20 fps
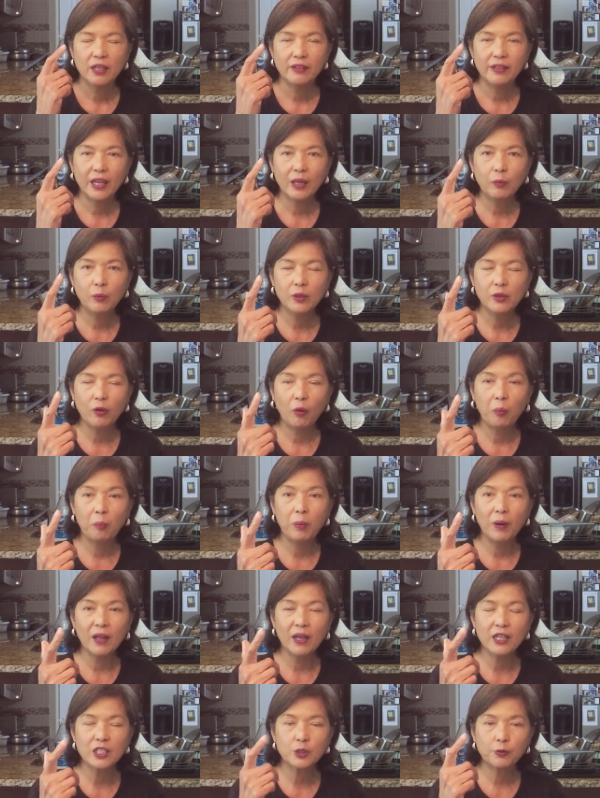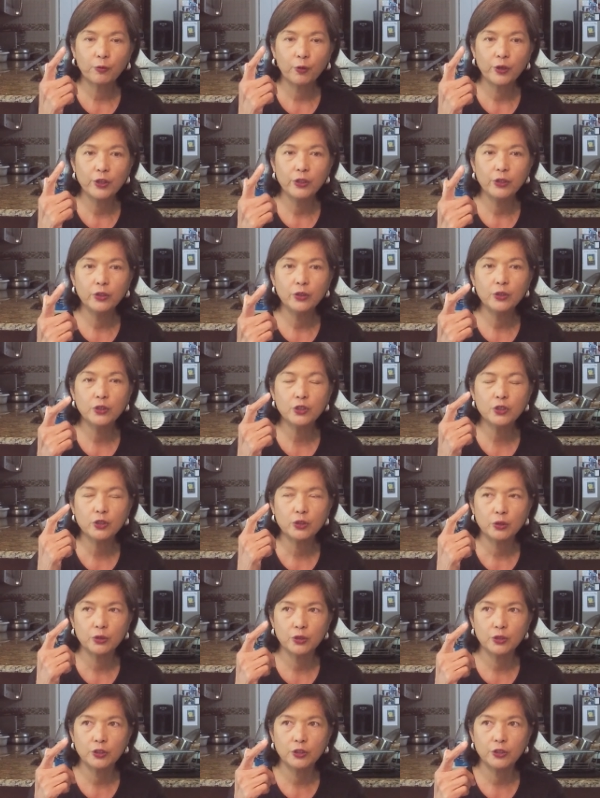they will oblige for you
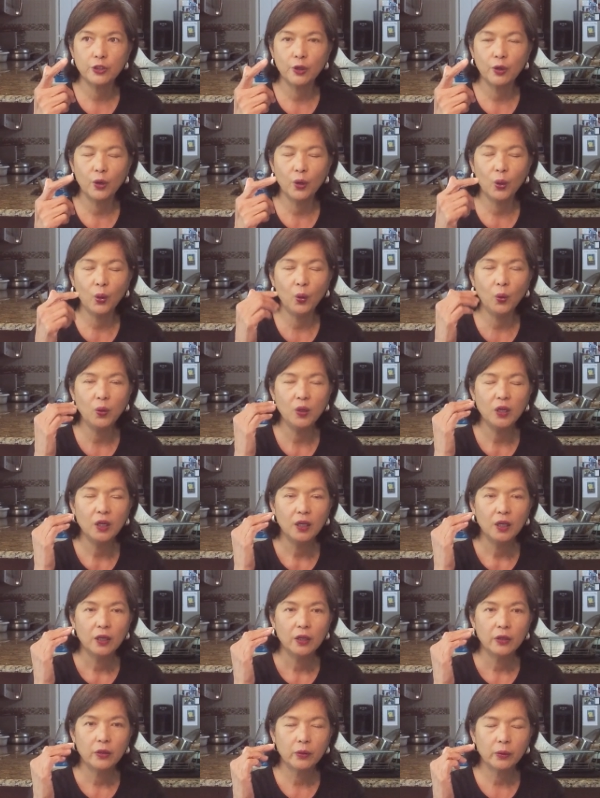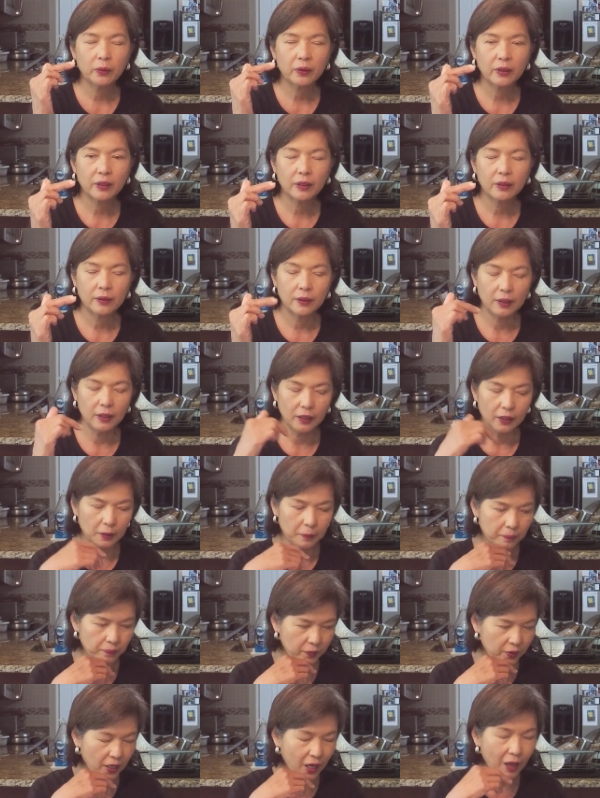to show your
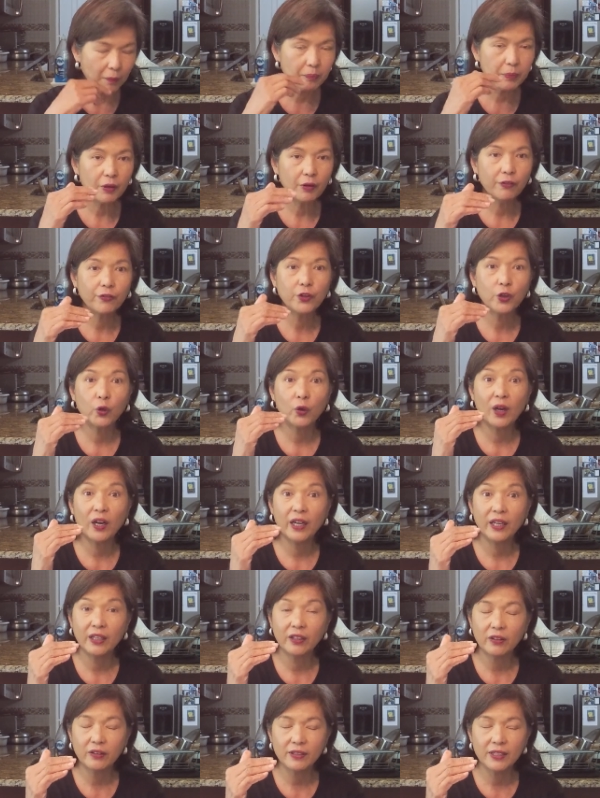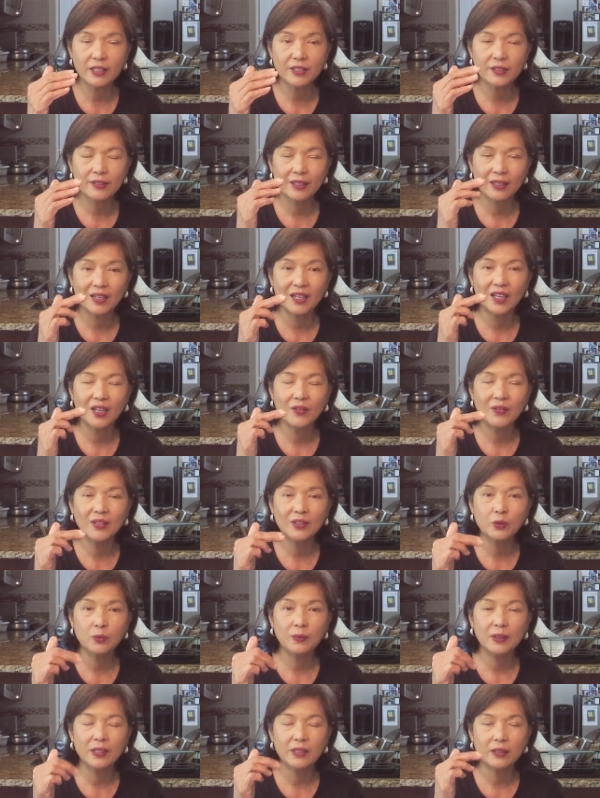um, copy of your IRS, the
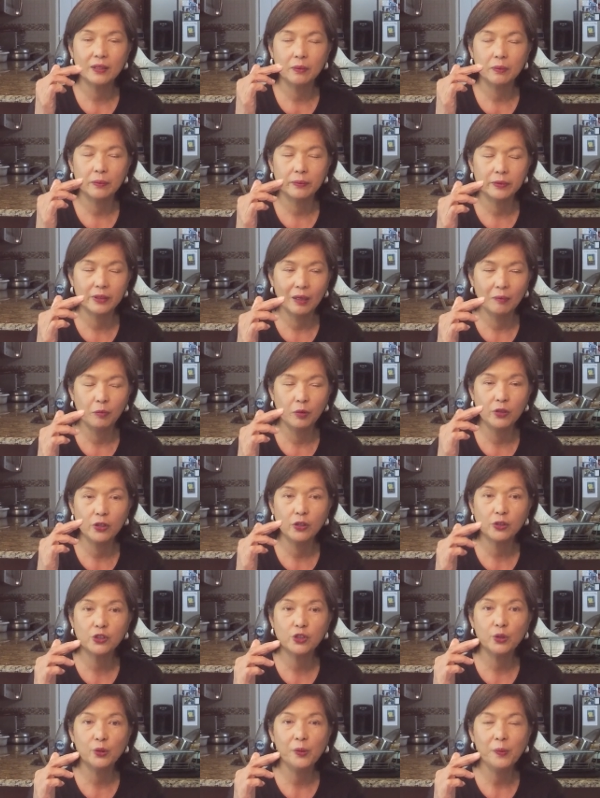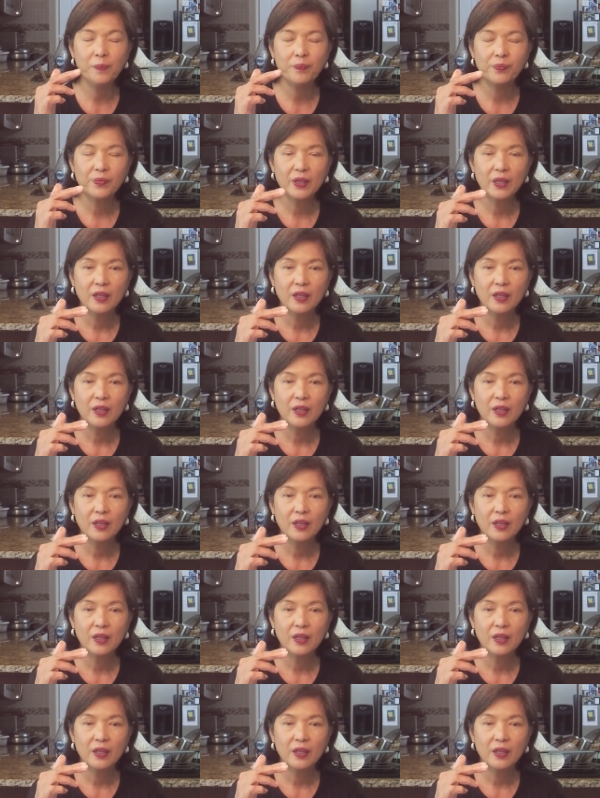current one, the W-2,